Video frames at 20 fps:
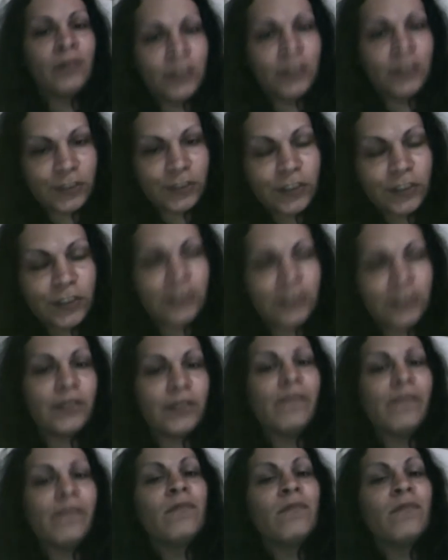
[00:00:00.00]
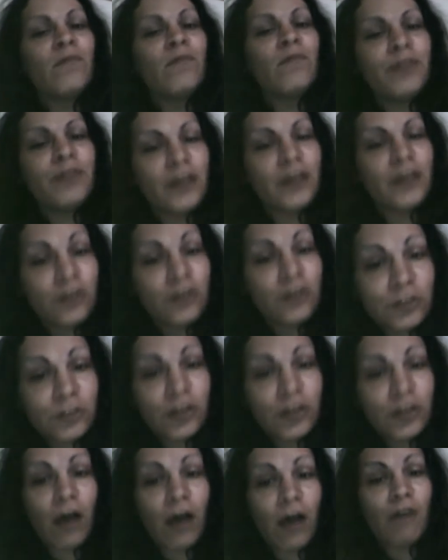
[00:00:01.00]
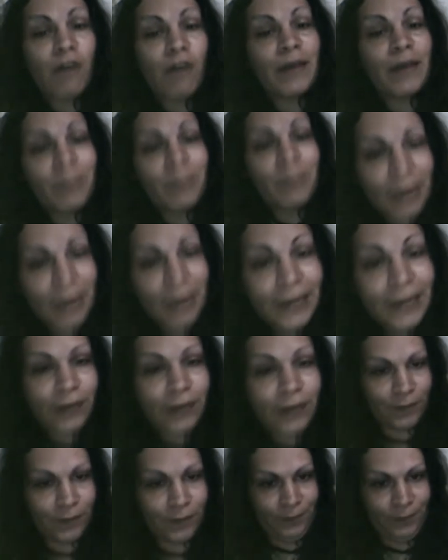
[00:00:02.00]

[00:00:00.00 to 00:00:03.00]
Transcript: system with the use of money.